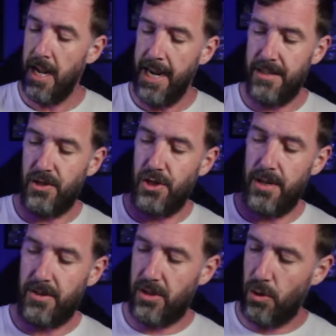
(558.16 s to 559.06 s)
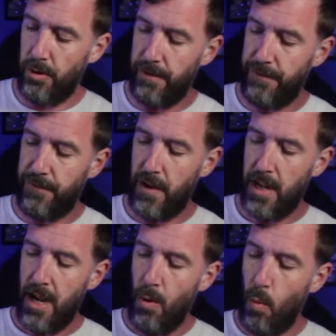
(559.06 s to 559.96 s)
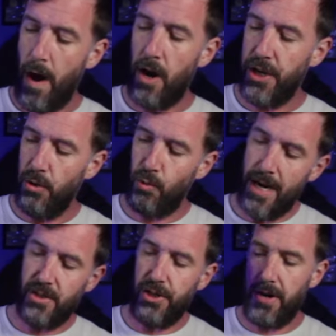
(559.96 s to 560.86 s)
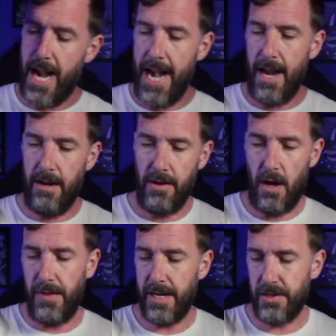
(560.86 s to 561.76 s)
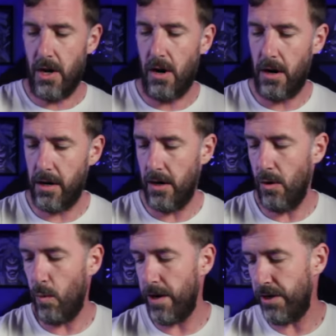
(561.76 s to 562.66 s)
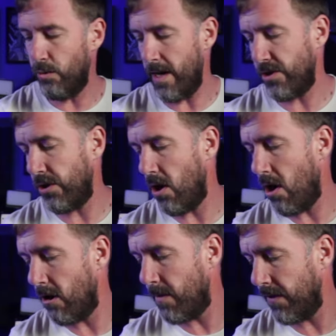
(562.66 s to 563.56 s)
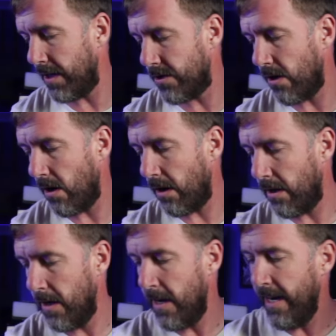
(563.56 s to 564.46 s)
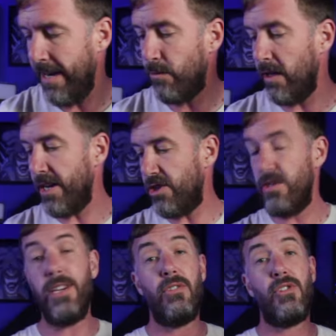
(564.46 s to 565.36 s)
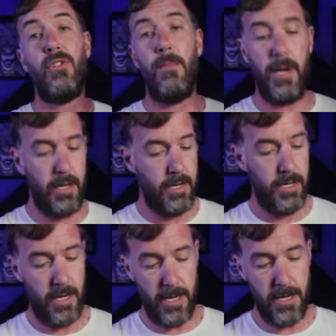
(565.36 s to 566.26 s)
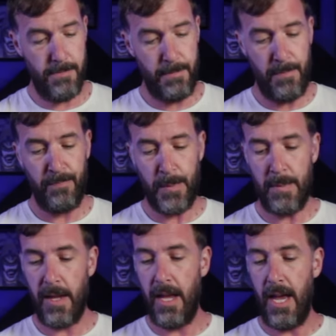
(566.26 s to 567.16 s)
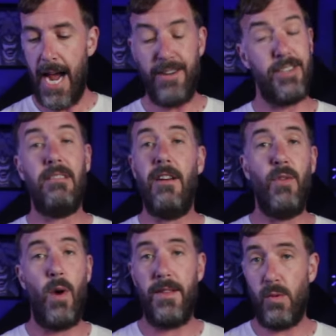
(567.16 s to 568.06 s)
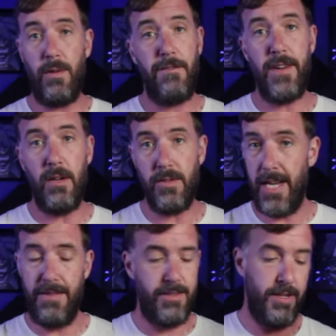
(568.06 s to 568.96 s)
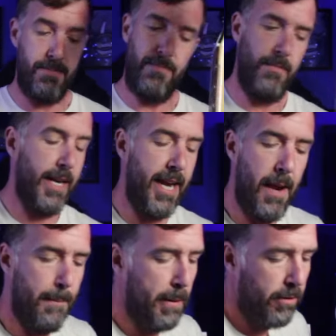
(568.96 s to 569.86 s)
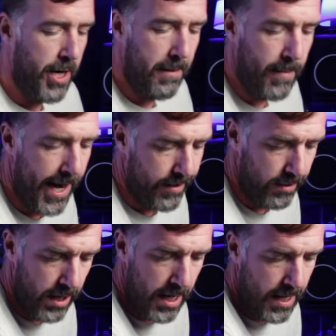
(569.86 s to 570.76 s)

It's just sort of where you rest your hand on the guitar or where you rest your arm on the guitar in relation to your strumming. I just love the way this one feels. And this is, again, pretty minor.